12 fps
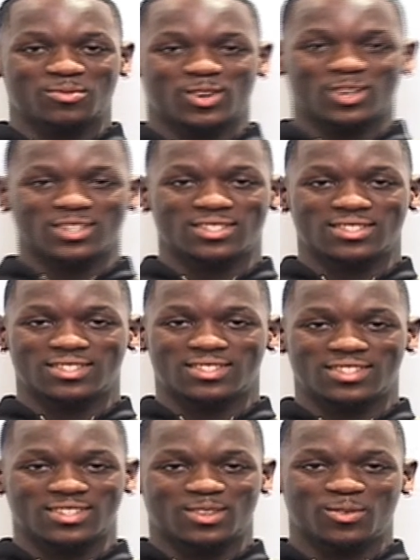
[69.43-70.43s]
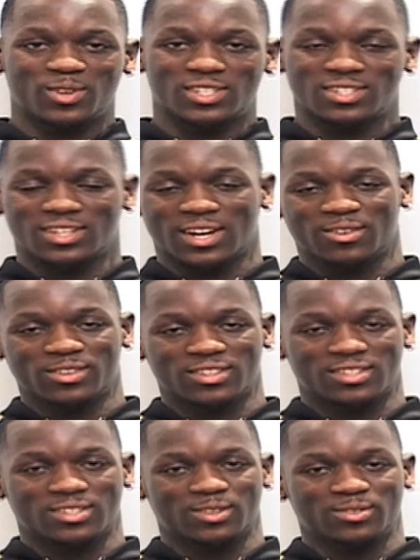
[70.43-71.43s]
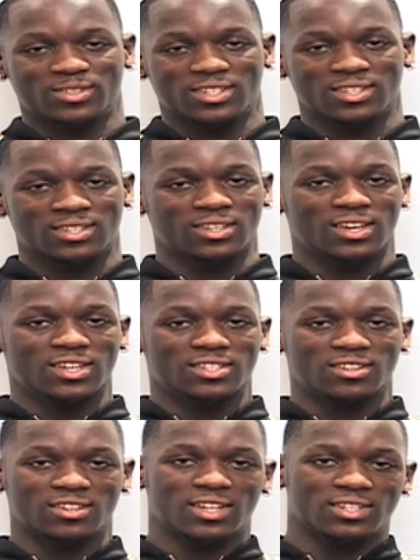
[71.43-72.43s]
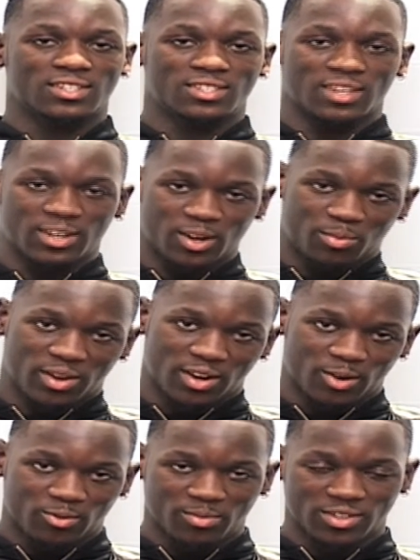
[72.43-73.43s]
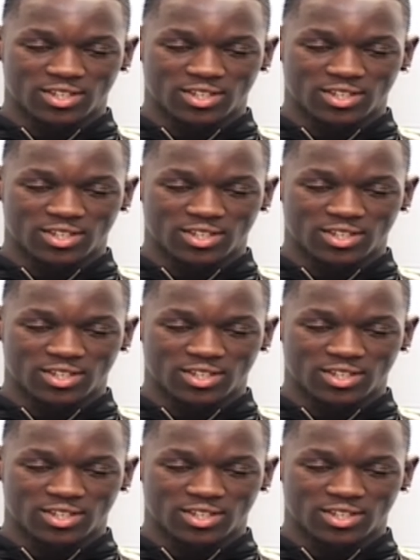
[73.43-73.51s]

because just the way she carries herself, she she looks like she's an independent woman.